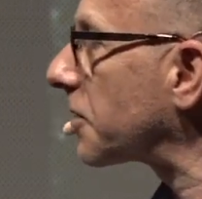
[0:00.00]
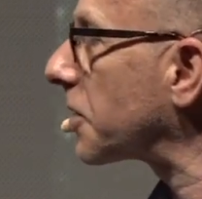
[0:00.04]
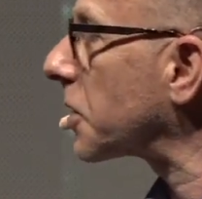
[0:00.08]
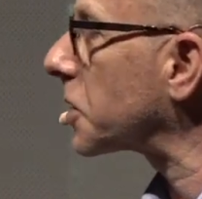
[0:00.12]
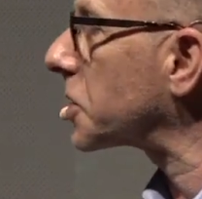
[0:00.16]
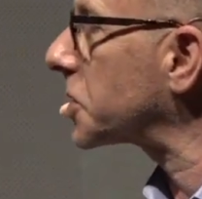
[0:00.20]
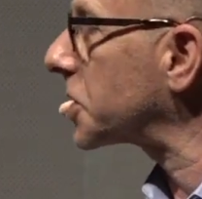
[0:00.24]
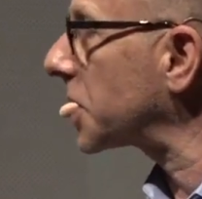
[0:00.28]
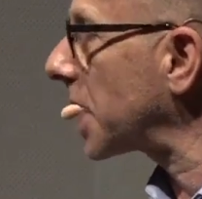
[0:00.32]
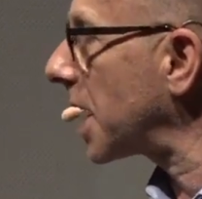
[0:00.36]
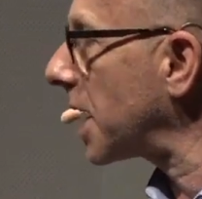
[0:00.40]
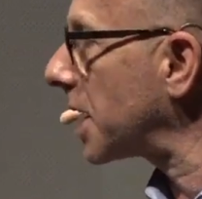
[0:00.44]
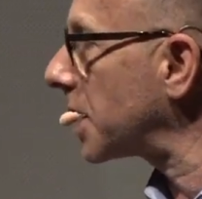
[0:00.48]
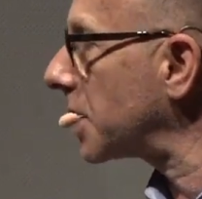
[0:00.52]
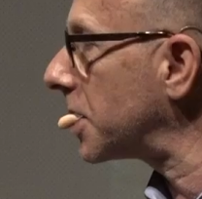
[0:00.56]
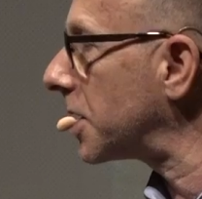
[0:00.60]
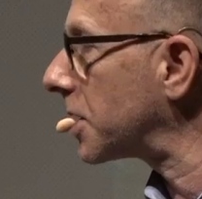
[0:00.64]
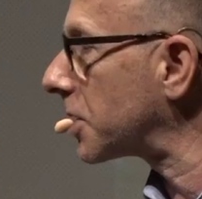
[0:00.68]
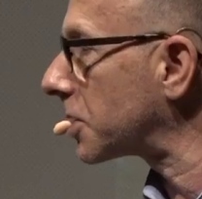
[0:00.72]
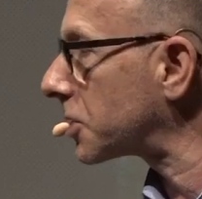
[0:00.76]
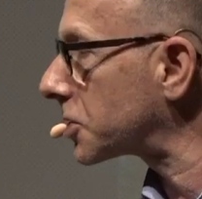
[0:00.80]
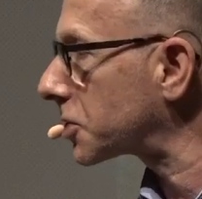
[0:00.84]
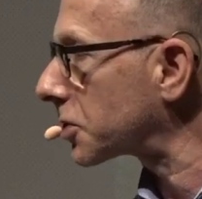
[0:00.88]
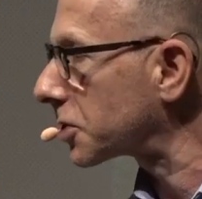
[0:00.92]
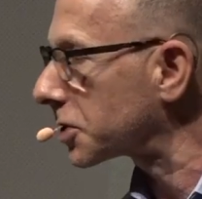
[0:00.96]
first 10
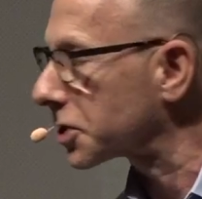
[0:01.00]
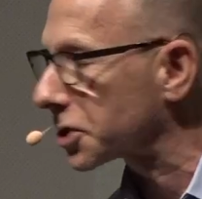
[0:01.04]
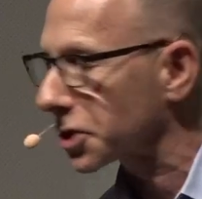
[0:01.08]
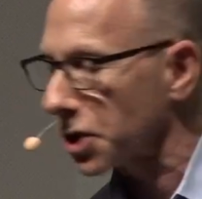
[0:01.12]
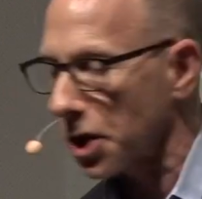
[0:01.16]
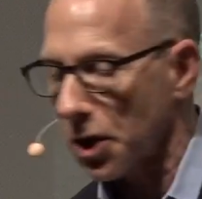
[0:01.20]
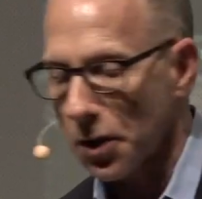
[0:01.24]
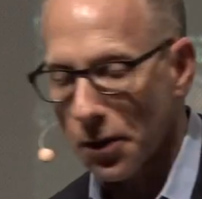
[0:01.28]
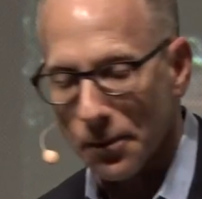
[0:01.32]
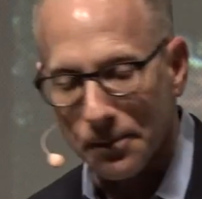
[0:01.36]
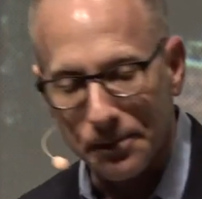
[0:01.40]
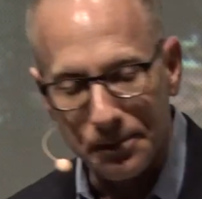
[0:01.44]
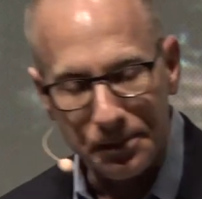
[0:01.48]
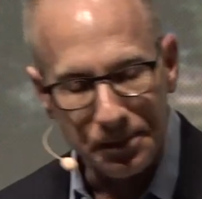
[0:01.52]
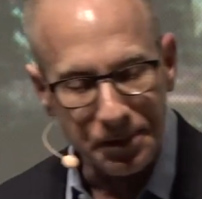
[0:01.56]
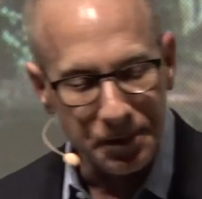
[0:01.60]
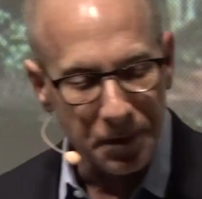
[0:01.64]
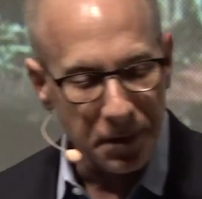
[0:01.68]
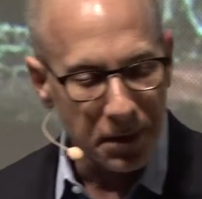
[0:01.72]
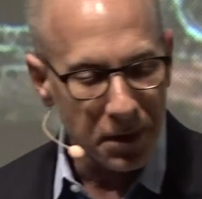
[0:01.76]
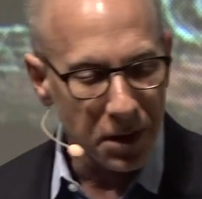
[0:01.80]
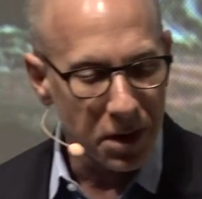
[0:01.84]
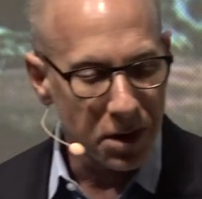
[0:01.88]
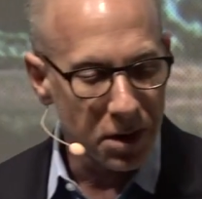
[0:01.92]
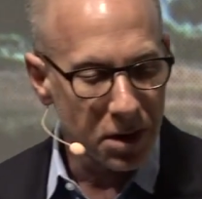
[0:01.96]
years or so.
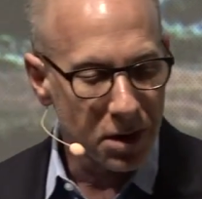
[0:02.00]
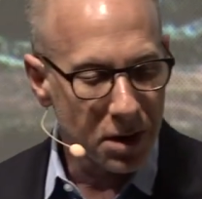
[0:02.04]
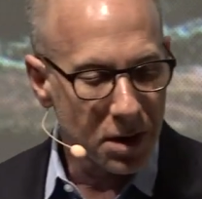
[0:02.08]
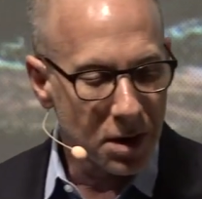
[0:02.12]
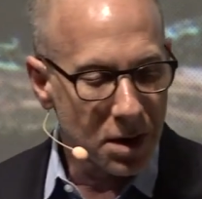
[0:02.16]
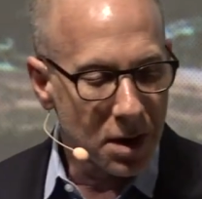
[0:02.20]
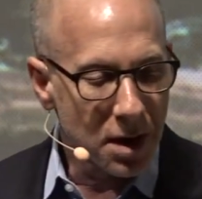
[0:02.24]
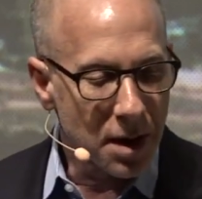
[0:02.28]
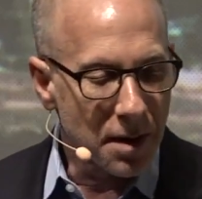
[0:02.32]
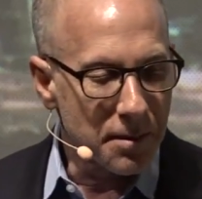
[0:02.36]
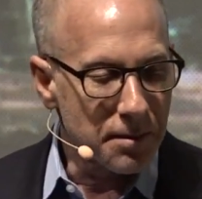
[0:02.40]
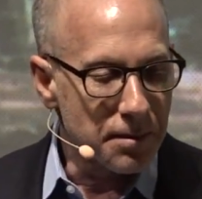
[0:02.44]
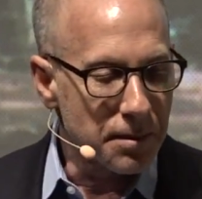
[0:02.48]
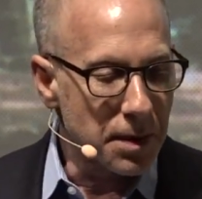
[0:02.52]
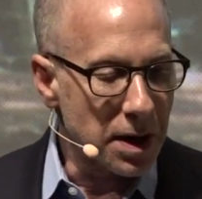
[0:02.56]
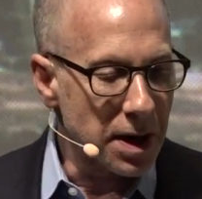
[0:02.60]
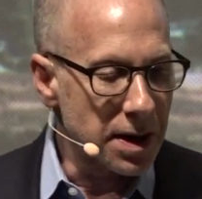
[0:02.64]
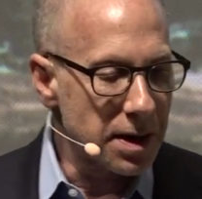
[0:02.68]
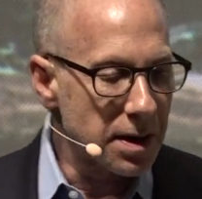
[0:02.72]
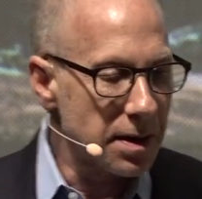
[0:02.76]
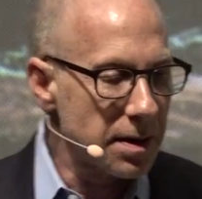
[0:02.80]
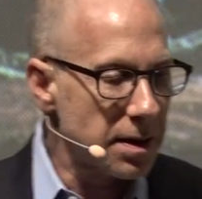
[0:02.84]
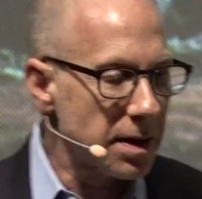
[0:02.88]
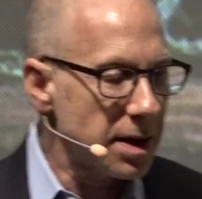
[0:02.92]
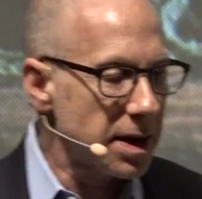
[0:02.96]

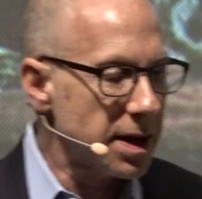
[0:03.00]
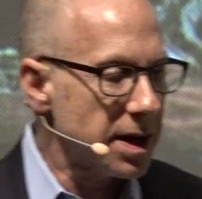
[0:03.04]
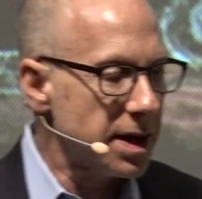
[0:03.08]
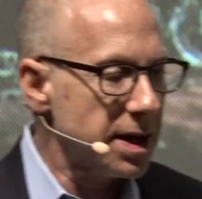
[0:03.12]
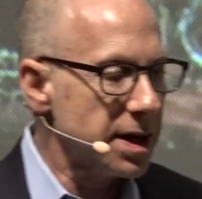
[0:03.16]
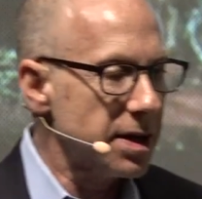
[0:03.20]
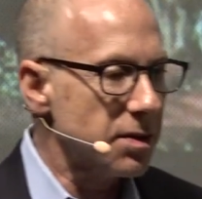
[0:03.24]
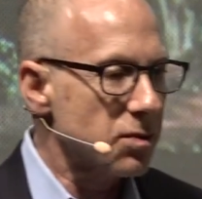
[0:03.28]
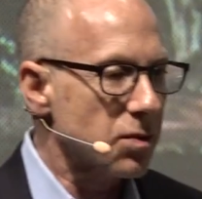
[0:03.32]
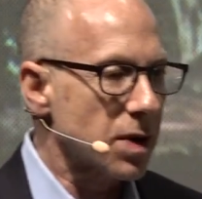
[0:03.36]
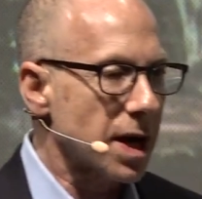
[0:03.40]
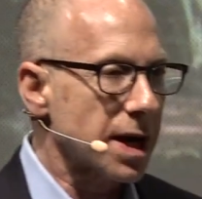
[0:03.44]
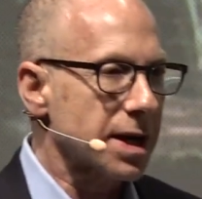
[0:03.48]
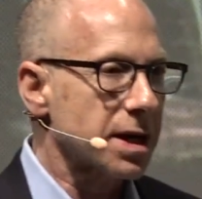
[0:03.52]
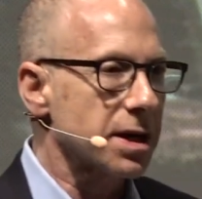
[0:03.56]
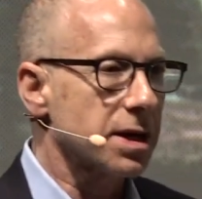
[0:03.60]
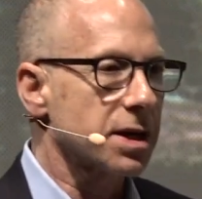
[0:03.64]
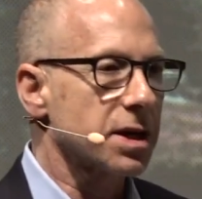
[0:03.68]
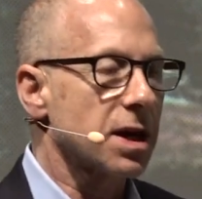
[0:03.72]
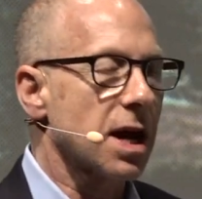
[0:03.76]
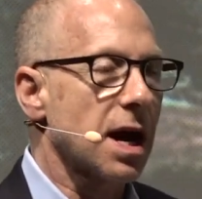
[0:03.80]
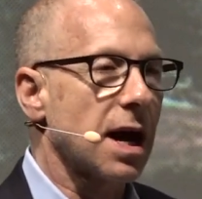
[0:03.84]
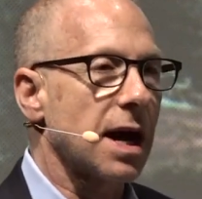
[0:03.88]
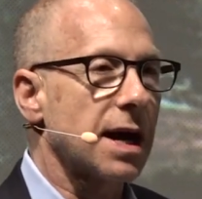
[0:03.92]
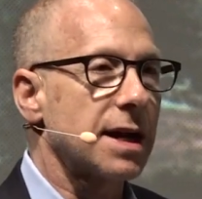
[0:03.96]
But he
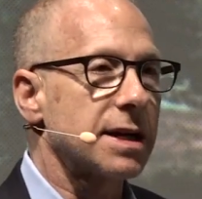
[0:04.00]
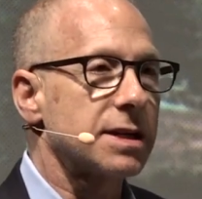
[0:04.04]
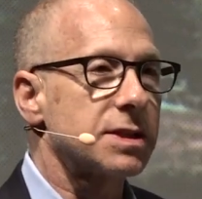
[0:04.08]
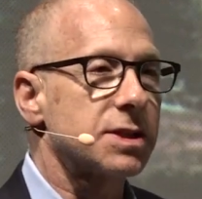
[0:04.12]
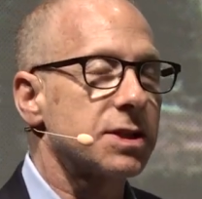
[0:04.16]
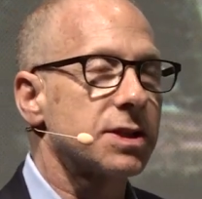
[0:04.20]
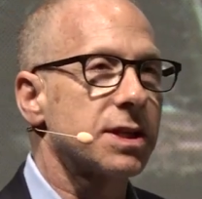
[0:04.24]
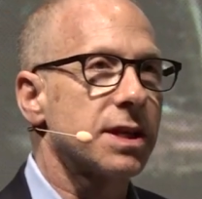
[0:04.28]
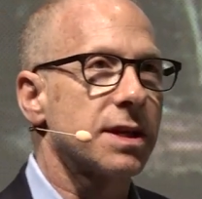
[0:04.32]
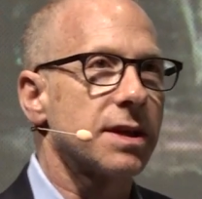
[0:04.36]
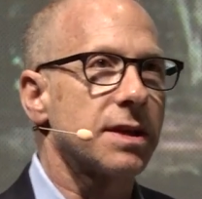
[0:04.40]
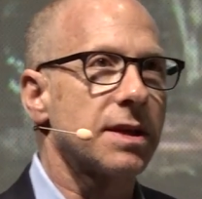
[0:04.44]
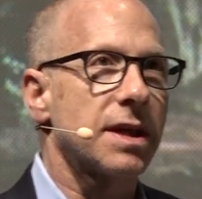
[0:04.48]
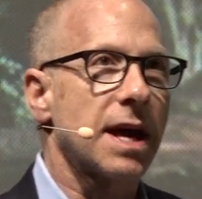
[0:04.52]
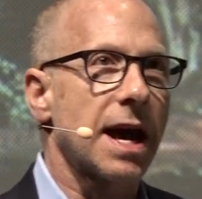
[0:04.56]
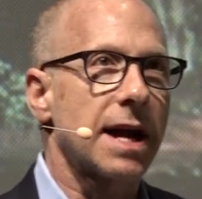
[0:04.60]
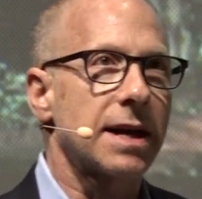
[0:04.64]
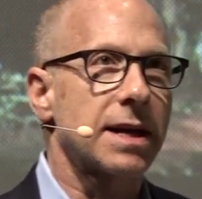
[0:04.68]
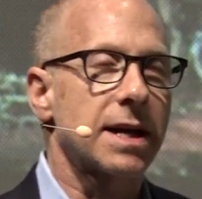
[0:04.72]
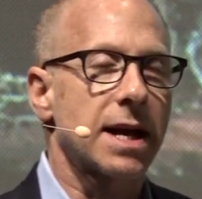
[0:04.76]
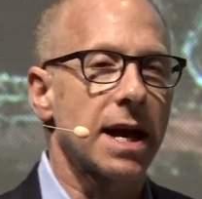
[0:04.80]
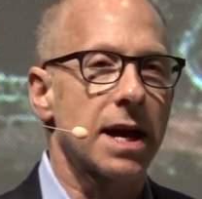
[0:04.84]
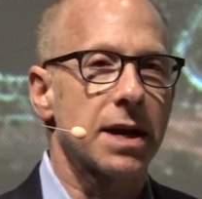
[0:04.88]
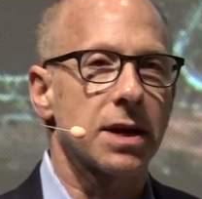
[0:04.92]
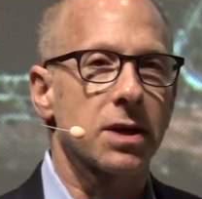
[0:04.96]
recognized
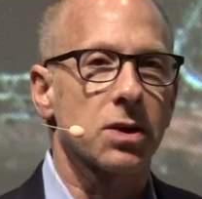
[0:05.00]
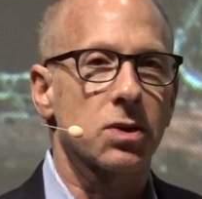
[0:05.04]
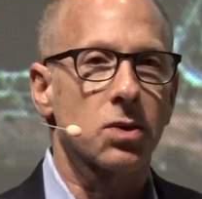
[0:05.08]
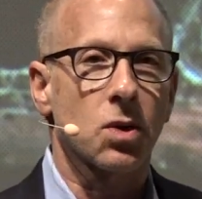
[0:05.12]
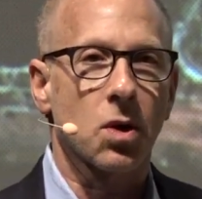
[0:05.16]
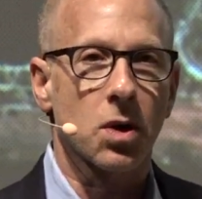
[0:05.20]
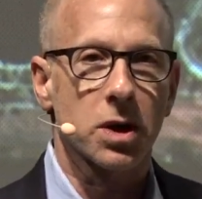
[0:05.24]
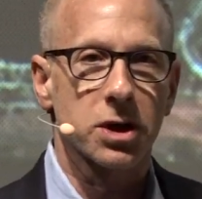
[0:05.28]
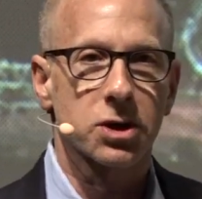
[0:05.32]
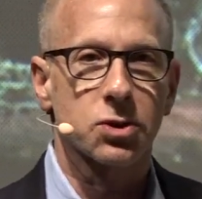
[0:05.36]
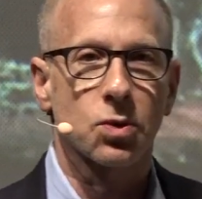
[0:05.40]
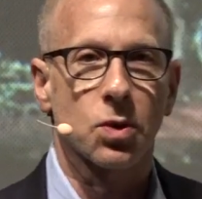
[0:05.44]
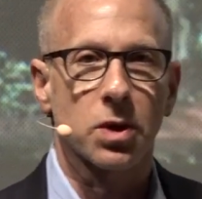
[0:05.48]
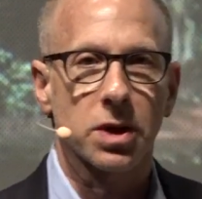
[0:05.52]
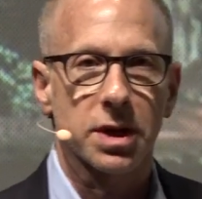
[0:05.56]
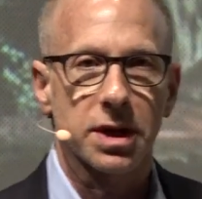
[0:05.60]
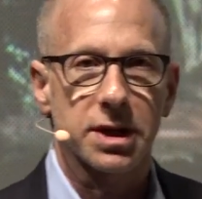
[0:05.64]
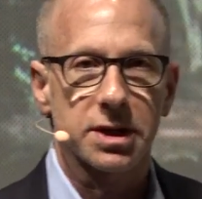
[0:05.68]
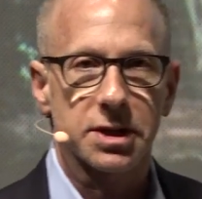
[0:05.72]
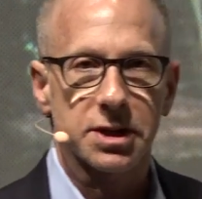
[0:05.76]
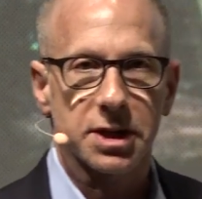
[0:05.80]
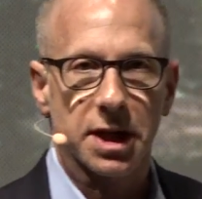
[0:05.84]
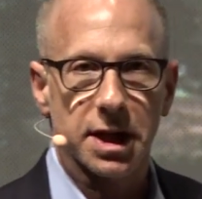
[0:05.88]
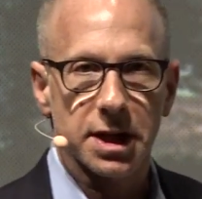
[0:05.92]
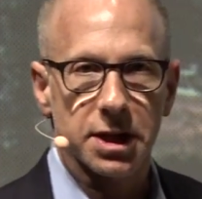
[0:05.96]
that getting a large
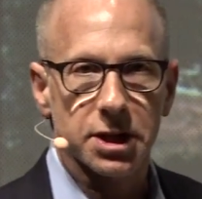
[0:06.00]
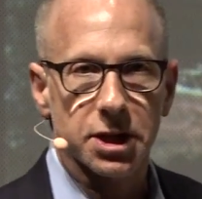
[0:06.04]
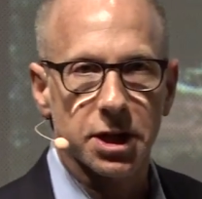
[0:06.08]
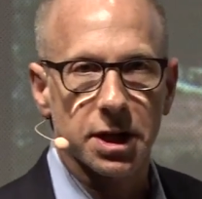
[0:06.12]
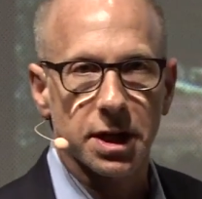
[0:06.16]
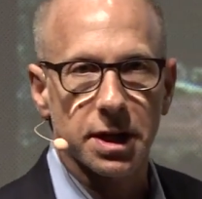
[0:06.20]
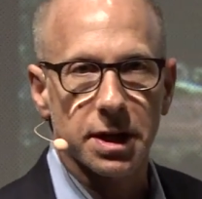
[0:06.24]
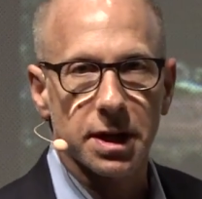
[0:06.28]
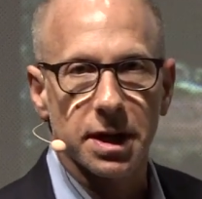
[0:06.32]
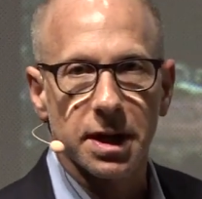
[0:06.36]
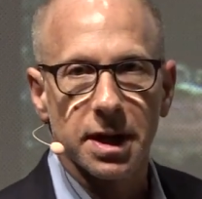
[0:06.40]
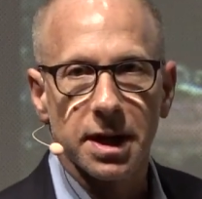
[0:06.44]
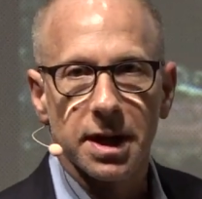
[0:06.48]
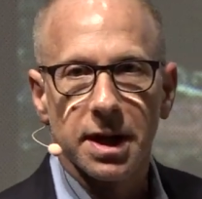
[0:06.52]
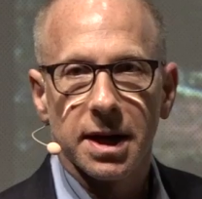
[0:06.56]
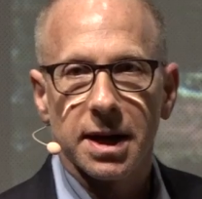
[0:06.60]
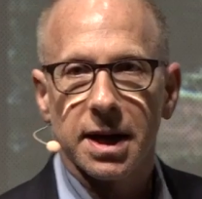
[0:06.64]
organization,